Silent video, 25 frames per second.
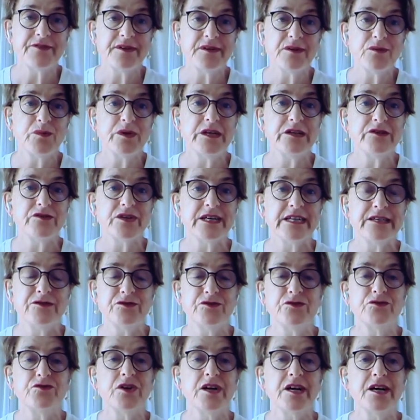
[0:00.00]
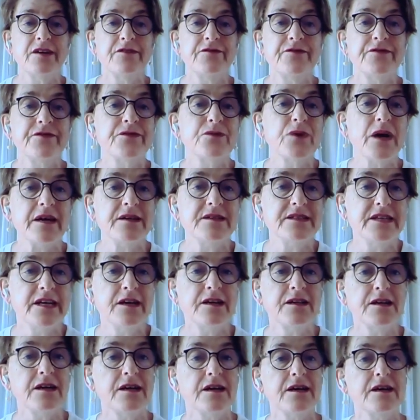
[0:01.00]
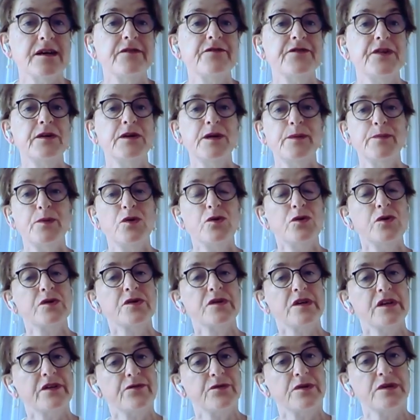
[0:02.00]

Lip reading: We try to drive and take a ferry boat if